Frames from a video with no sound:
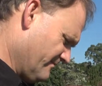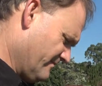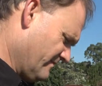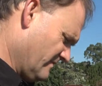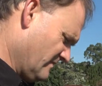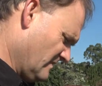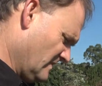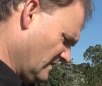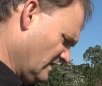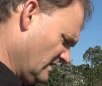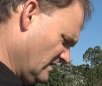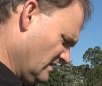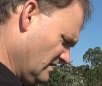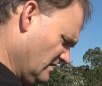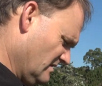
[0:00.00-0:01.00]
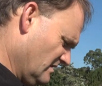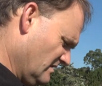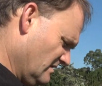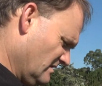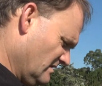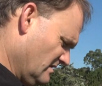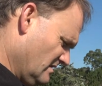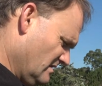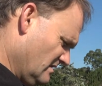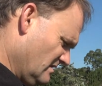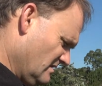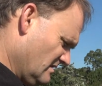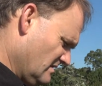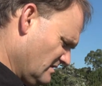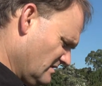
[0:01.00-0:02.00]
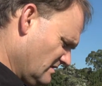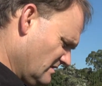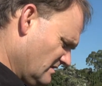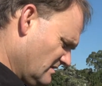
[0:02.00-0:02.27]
(silence)